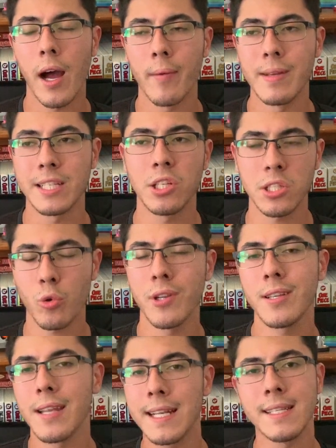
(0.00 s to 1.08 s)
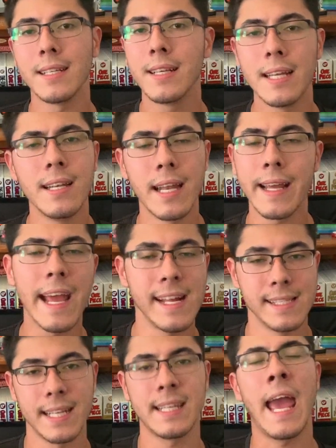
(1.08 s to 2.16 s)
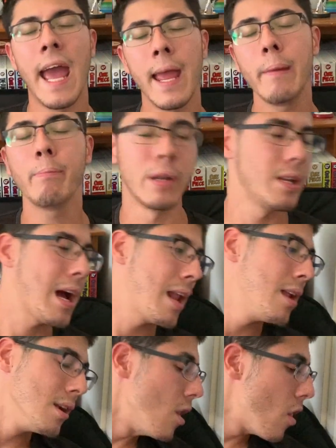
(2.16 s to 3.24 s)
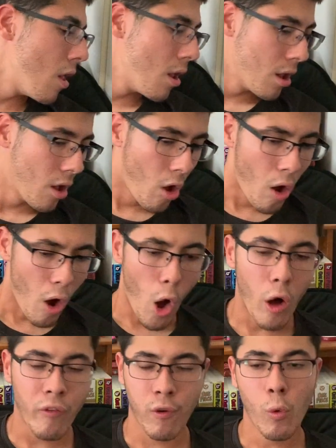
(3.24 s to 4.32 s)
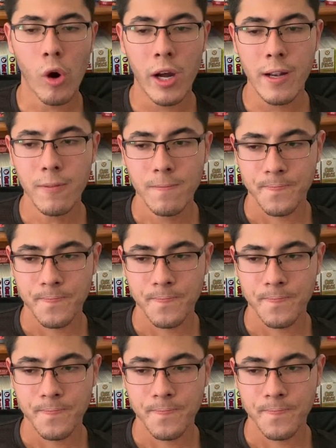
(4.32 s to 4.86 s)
Is it just going to negate decay, but not all for one?